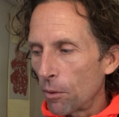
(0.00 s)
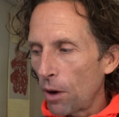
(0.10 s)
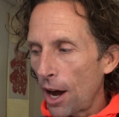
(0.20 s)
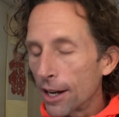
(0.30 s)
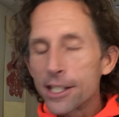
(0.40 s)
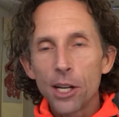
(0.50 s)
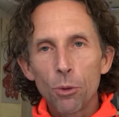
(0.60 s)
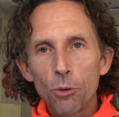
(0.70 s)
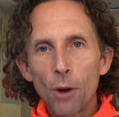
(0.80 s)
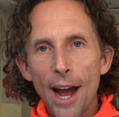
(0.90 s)
honestly
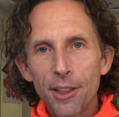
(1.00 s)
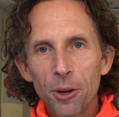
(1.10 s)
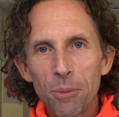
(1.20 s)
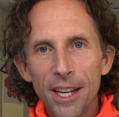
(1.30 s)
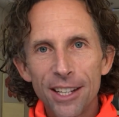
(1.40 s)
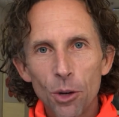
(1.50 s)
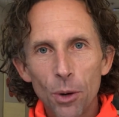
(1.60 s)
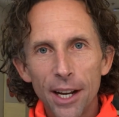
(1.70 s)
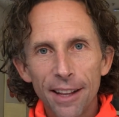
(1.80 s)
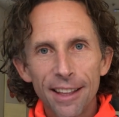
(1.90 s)
would rather be doing